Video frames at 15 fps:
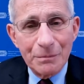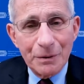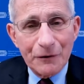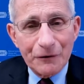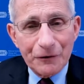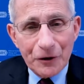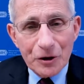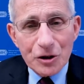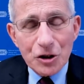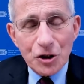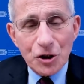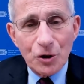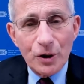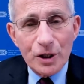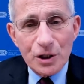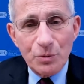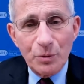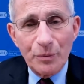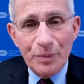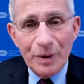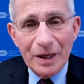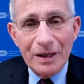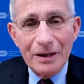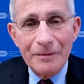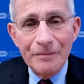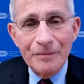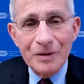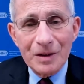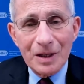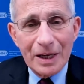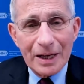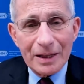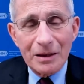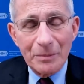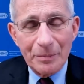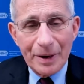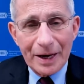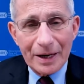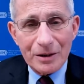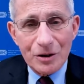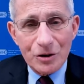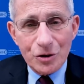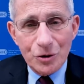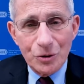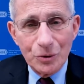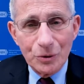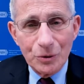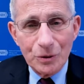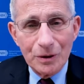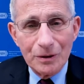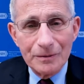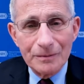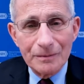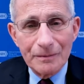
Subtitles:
But first choice would be to get them back to school.